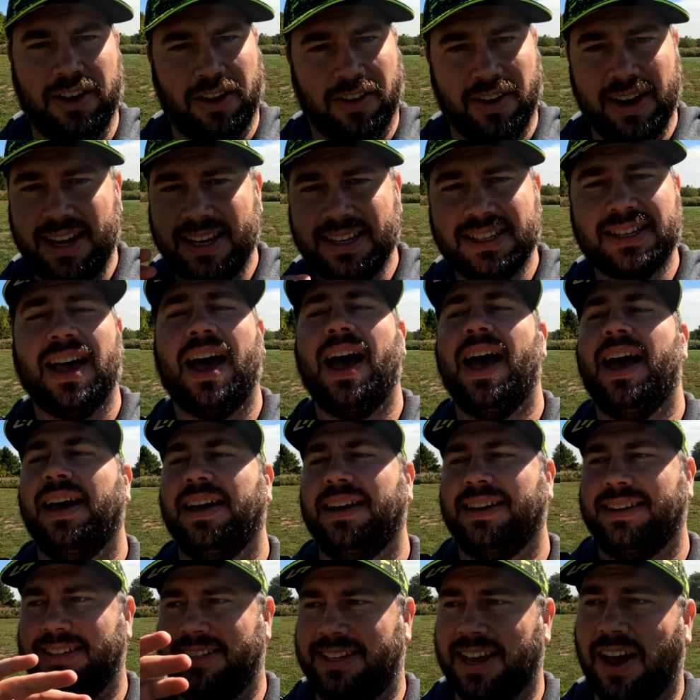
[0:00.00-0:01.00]
there is
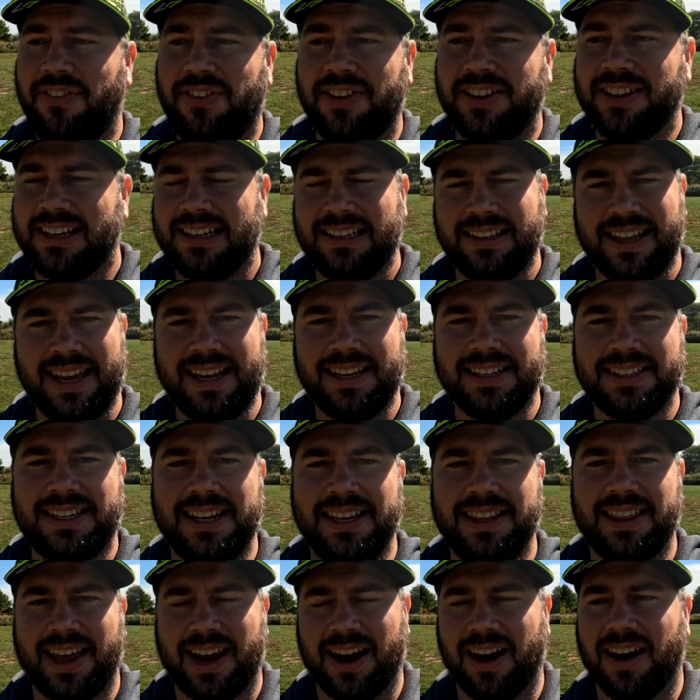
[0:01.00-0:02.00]
definitely
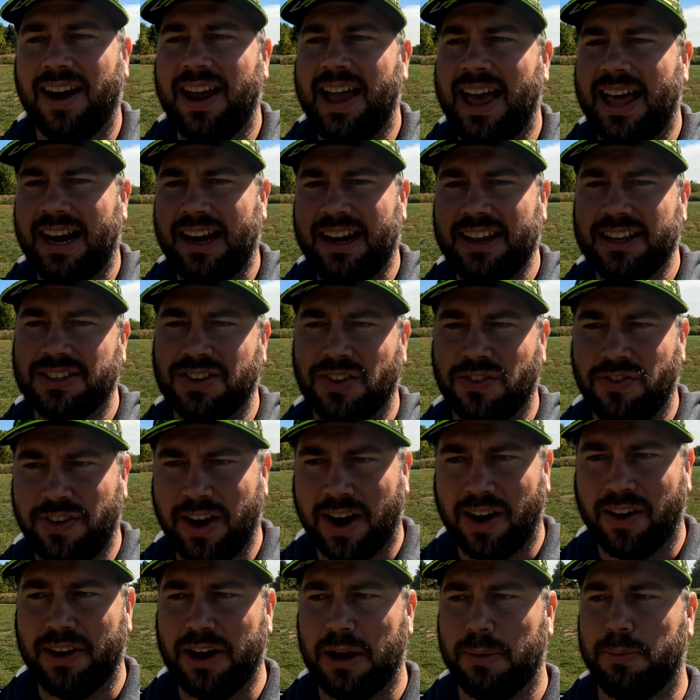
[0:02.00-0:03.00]
latency there, and it is
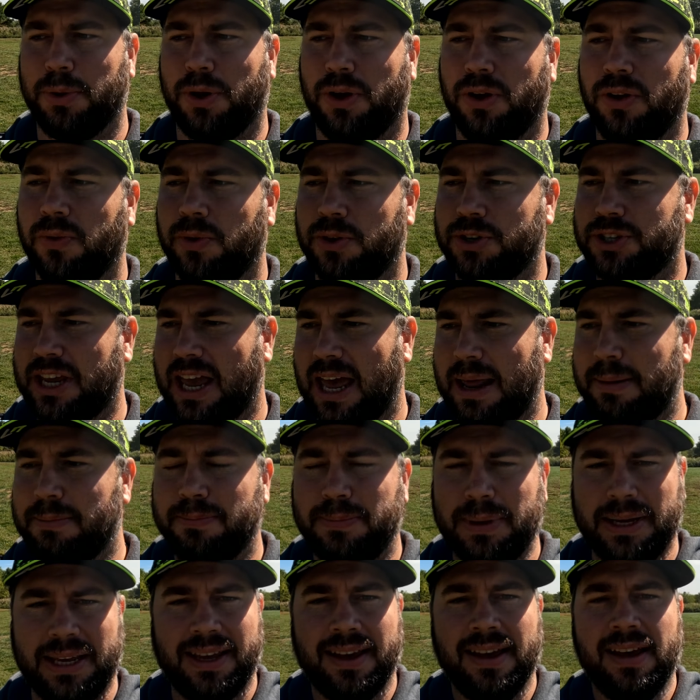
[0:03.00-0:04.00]
variable, which
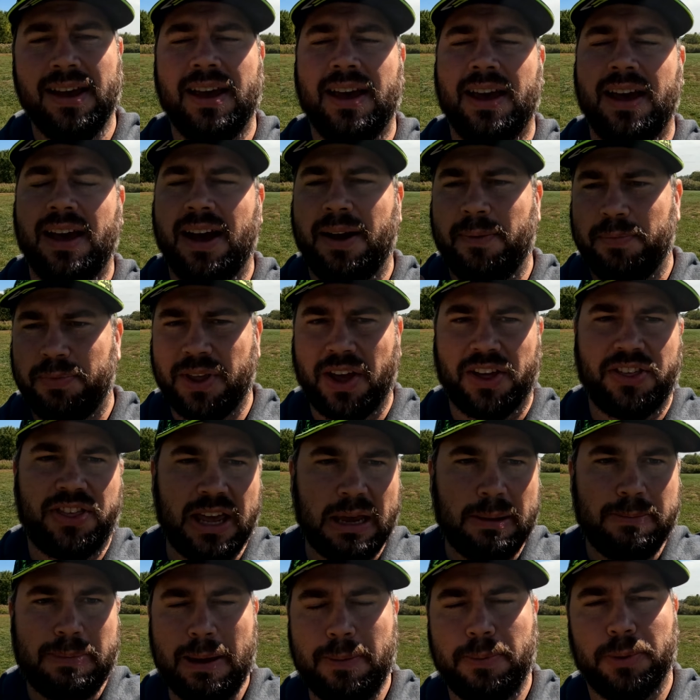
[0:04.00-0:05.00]
can be a
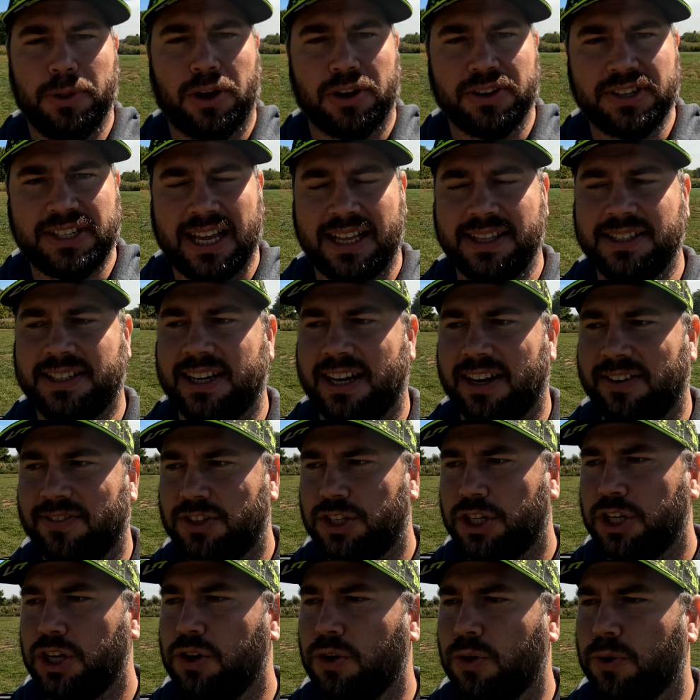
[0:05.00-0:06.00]
thing people are sensitive
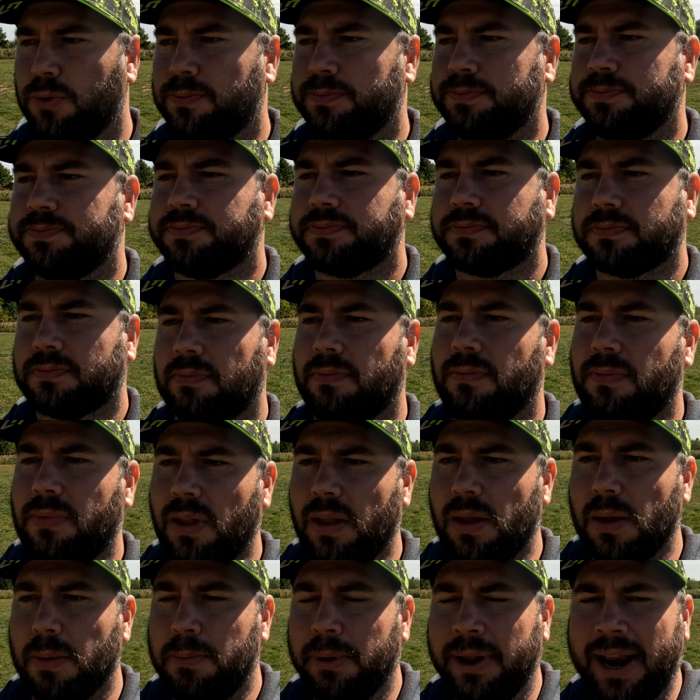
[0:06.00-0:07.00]
to.
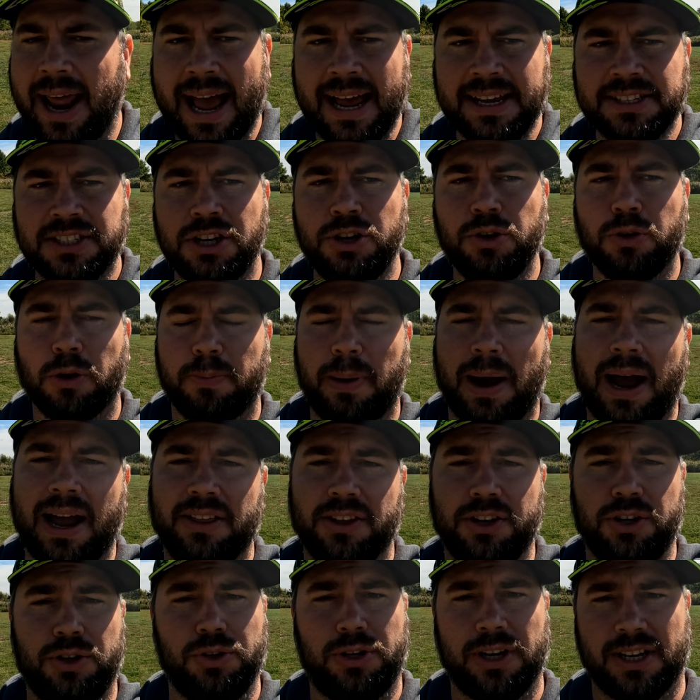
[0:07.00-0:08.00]
But as a newer
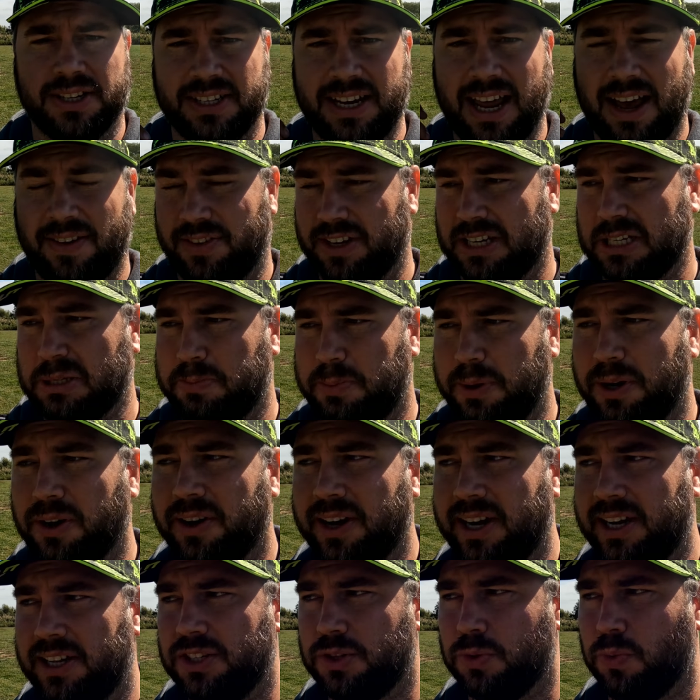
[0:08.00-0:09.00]
pilot who doesn't have
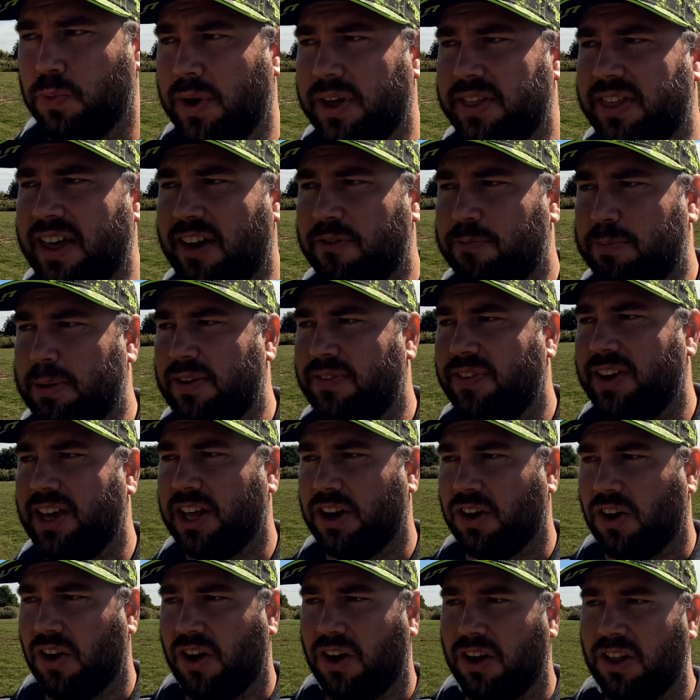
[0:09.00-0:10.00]
experience with
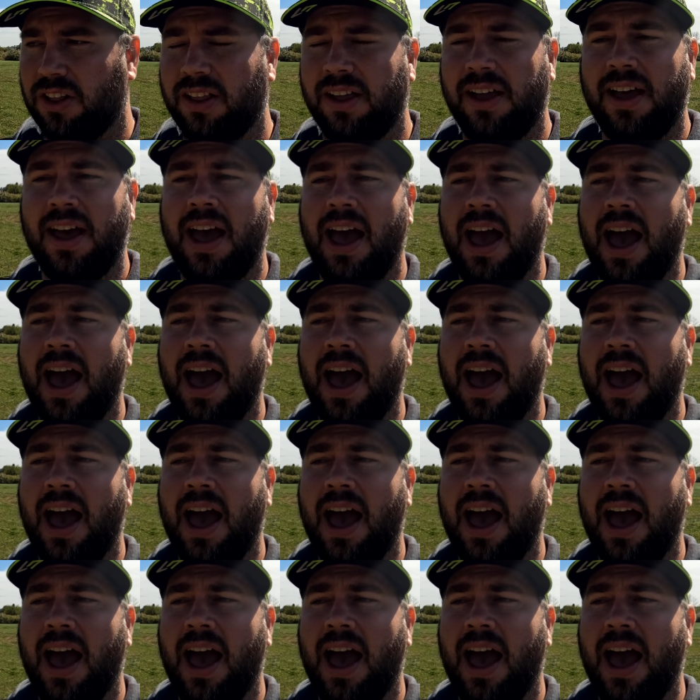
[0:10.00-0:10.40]
FPV at all,